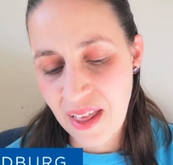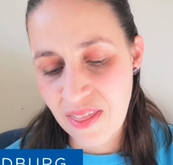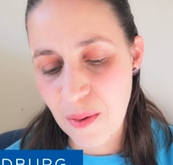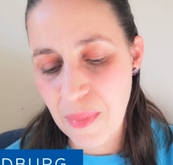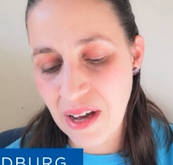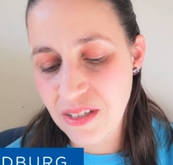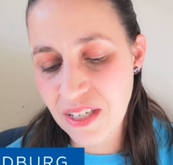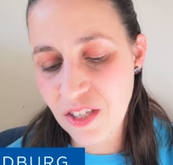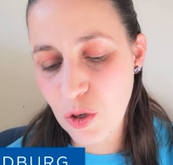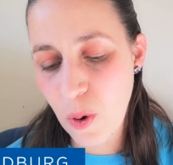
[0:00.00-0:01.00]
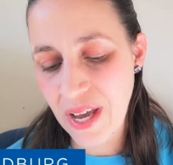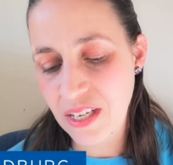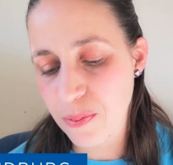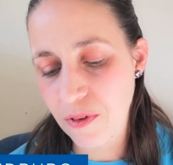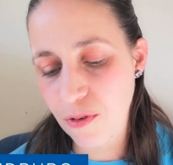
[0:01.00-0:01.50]
The mountains
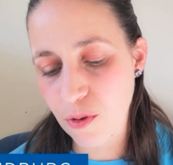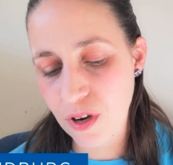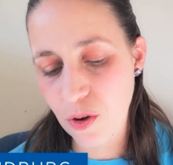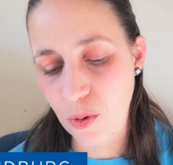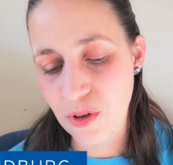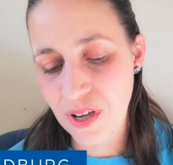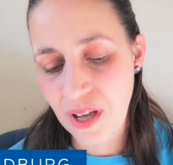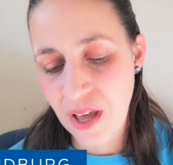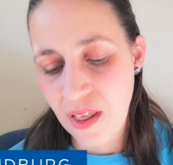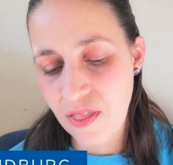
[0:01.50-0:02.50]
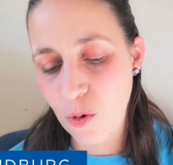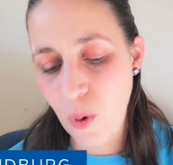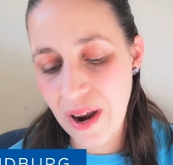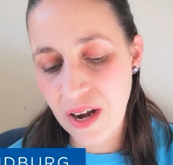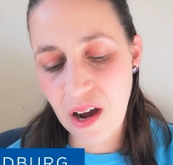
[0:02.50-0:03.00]
quaked before the Lord, the
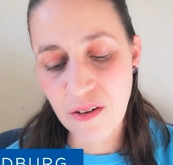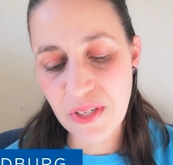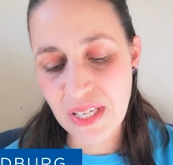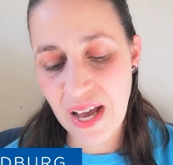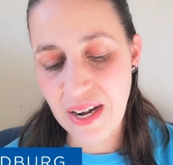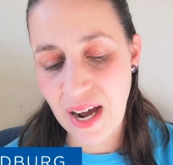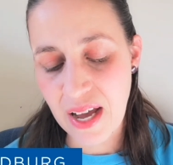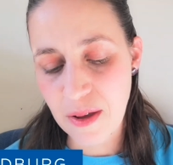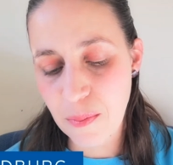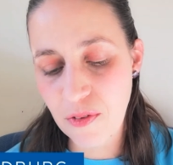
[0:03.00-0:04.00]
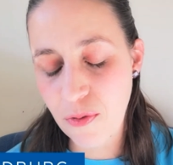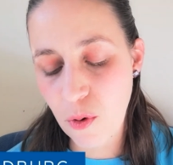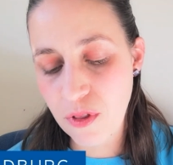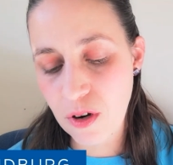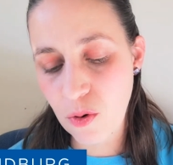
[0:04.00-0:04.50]
one of Sinai,
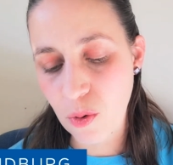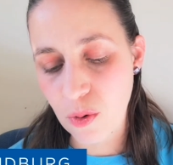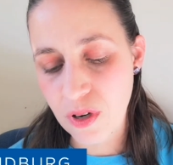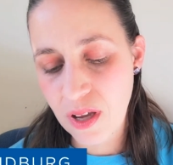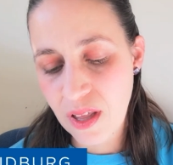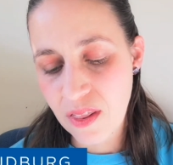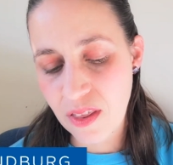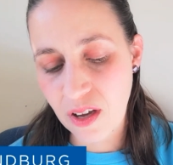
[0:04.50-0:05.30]
before the Lord, the